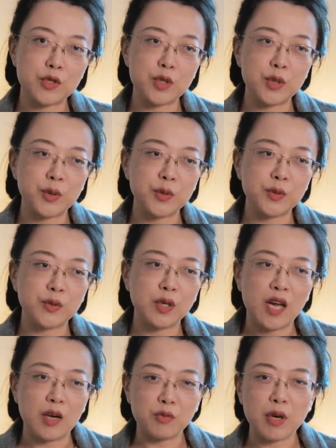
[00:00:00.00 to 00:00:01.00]
to
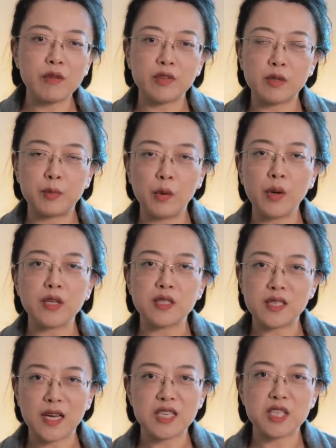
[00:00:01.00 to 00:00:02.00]
arrive at the
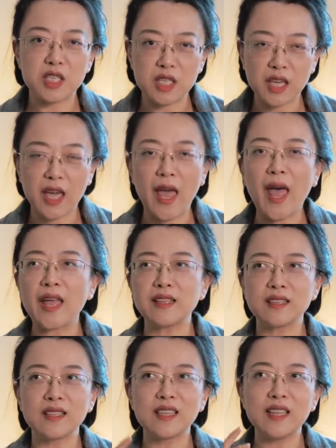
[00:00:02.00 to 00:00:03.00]
point that she
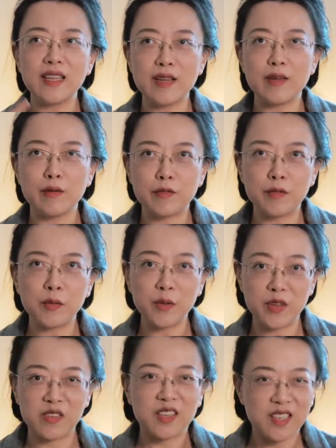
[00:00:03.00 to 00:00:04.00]
can live
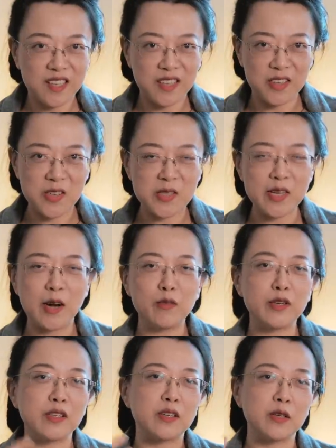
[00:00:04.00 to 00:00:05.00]
with
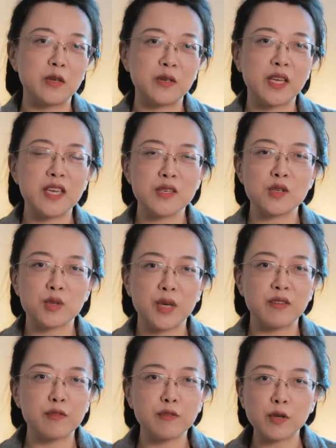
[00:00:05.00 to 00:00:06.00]
herself and her own history
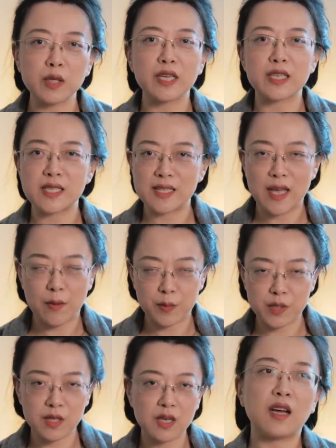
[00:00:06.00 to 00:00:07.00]
and fully
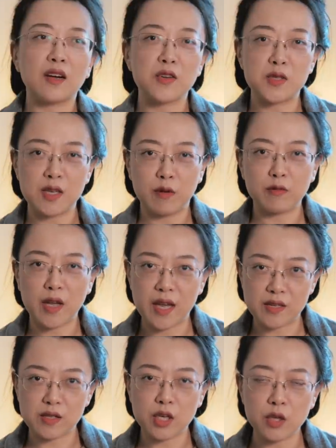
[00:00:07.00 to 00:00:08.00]
accept herself
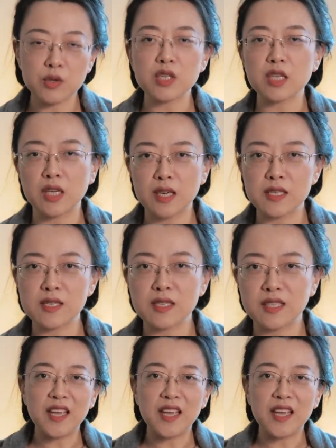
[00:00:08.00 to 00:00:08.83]
as who she is.